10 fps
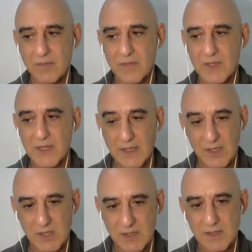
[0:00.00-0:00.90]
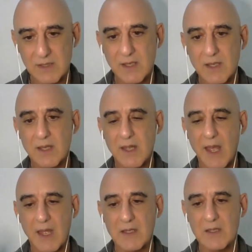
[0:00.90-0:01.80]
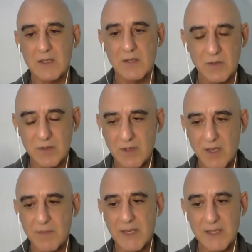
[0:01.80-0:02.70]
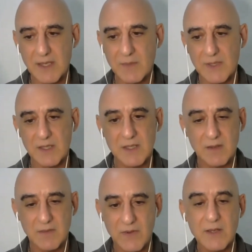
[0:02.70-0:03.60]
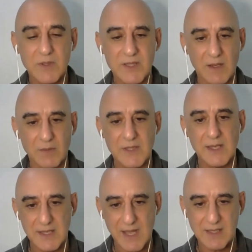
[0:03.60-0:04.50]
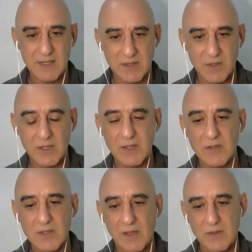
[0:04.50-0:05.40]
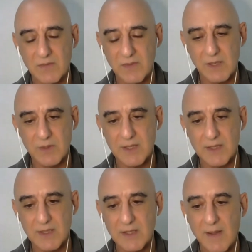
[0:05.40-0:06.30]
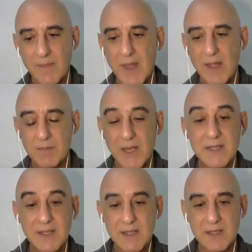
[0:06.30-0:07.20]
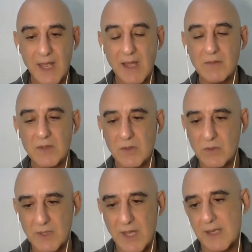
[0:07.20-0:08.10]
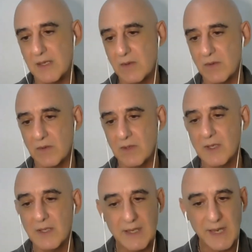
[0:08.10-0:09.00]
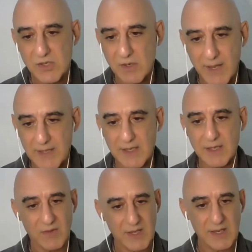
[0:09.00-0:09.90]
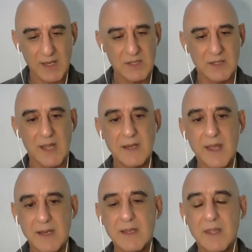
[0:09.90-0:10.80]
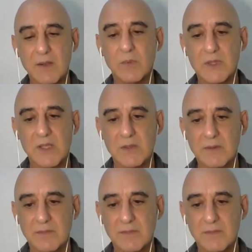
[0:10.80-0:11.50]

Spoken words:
signatures and you're emitting them at a certain frequency, I would say yes, you can use those frequencies. Basically sound or light or electromagnetic radiation, anything will do.